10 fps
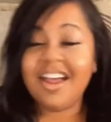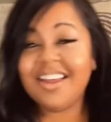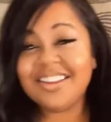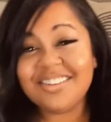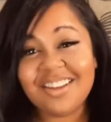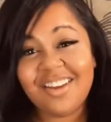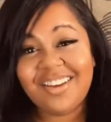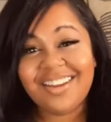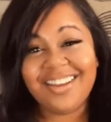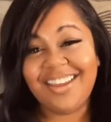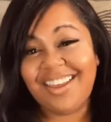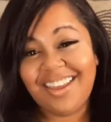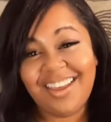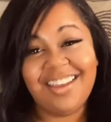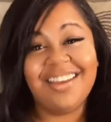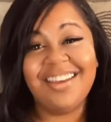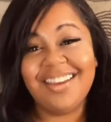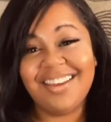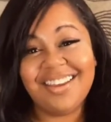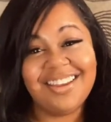So, yeah.
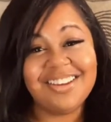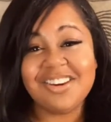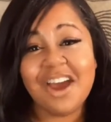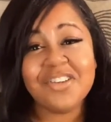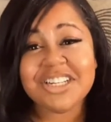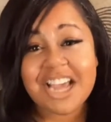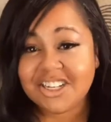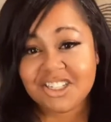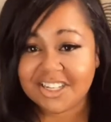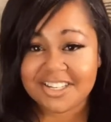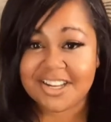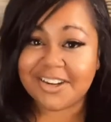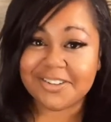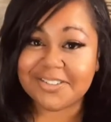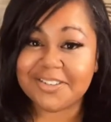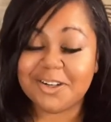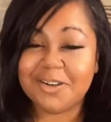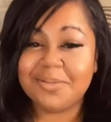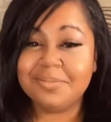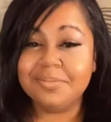Never doubt yourself.
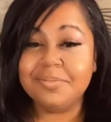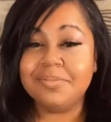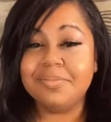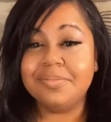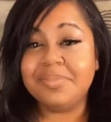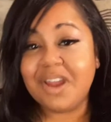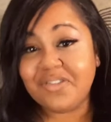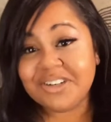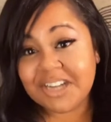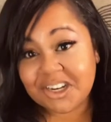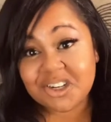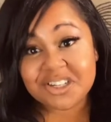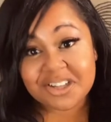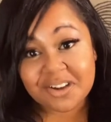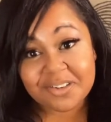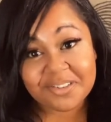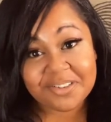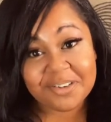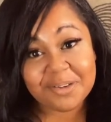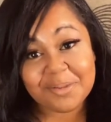Never doubt yourself.
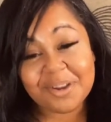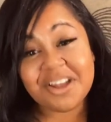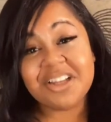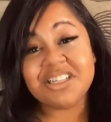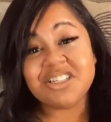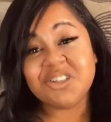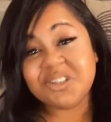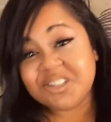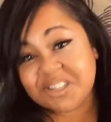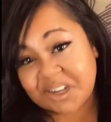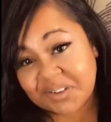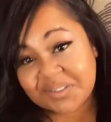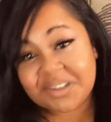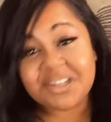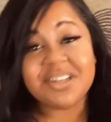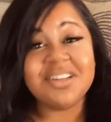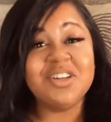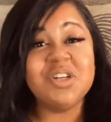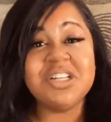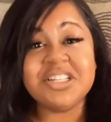Because you deserve it.
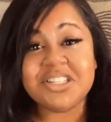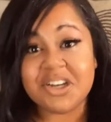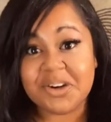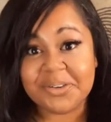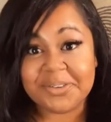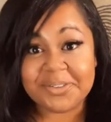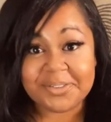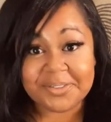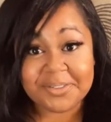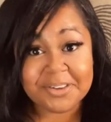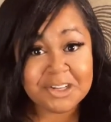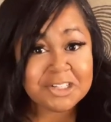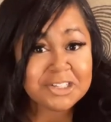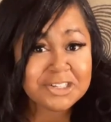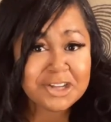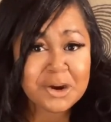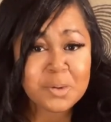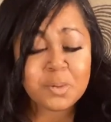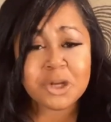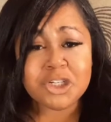You
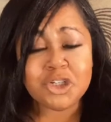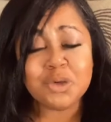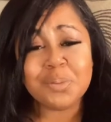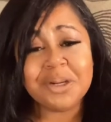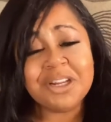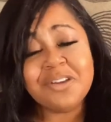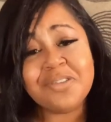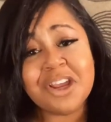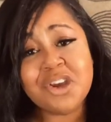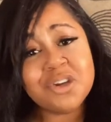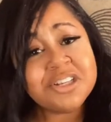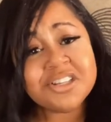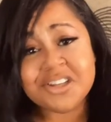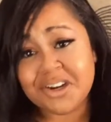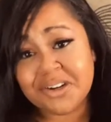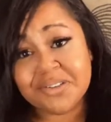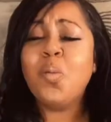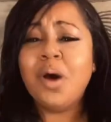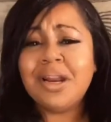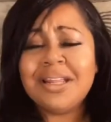deserve what you believe that you deserve.
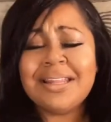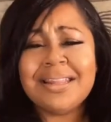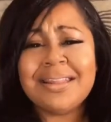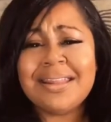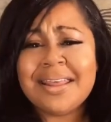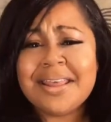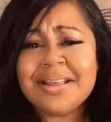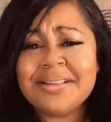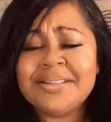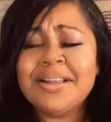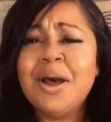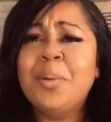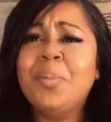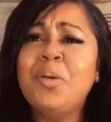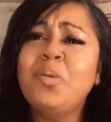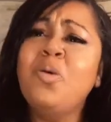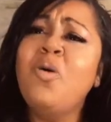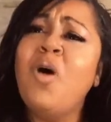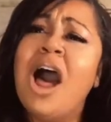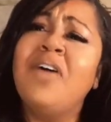One of the things, people
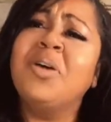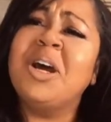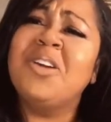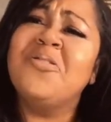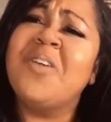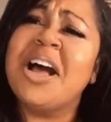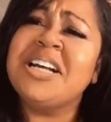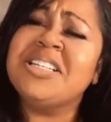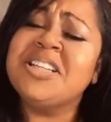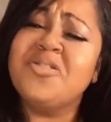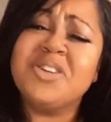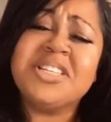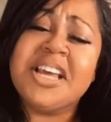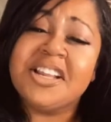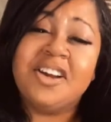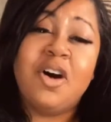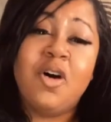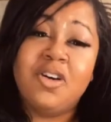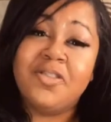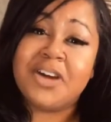who have good advice never take their
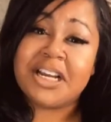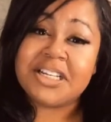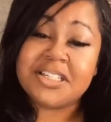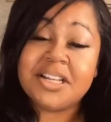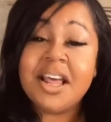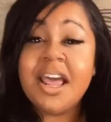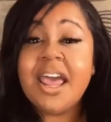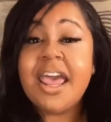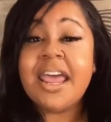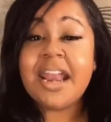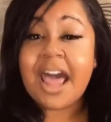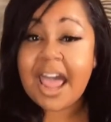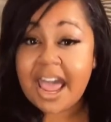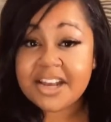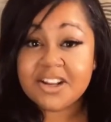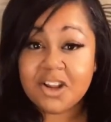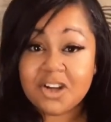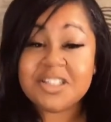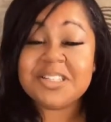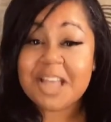own advice. And I had to learn
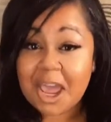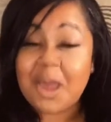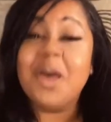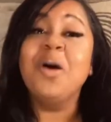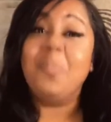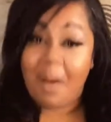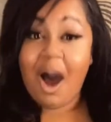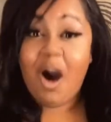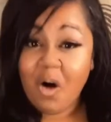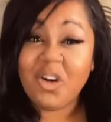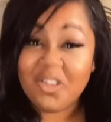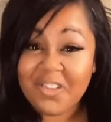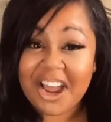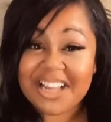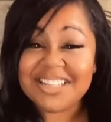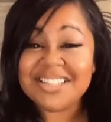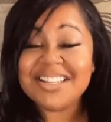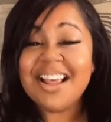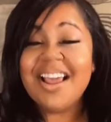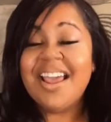to take my own advice.
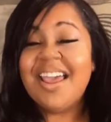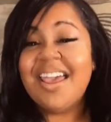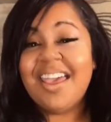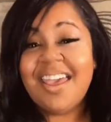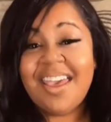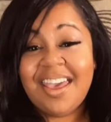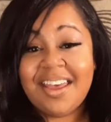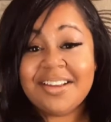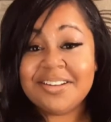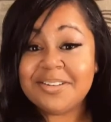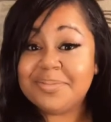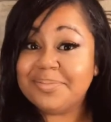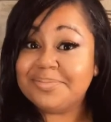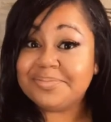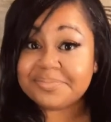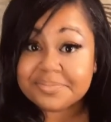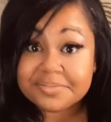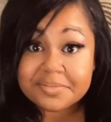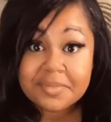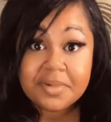And
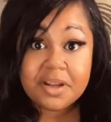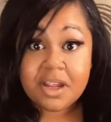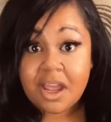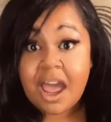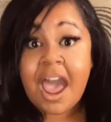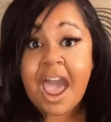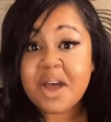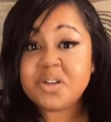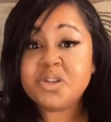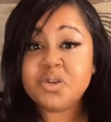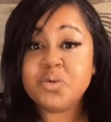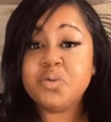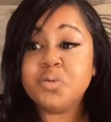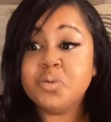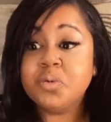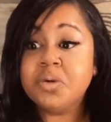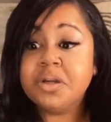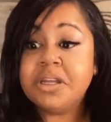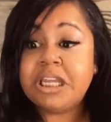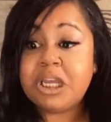I have to
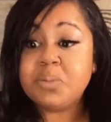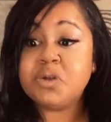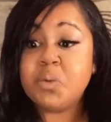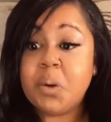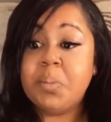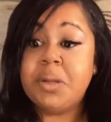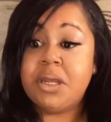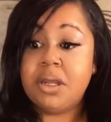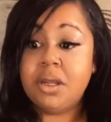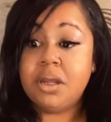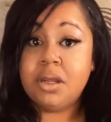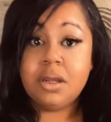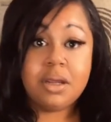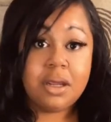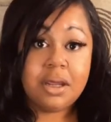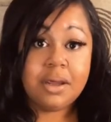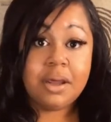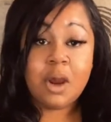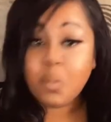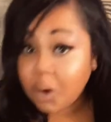keep doing me
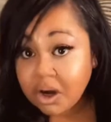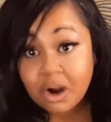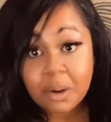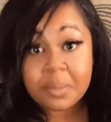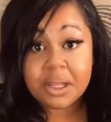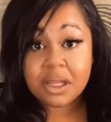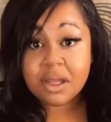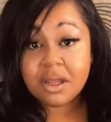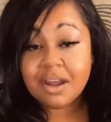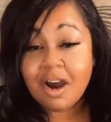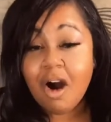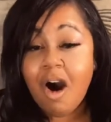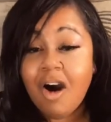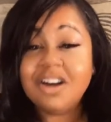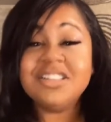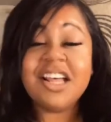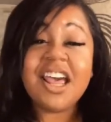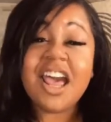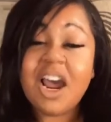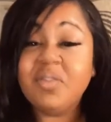and work on me all day,
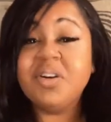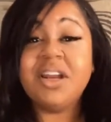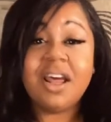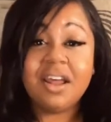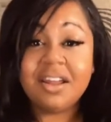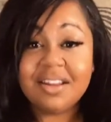every day.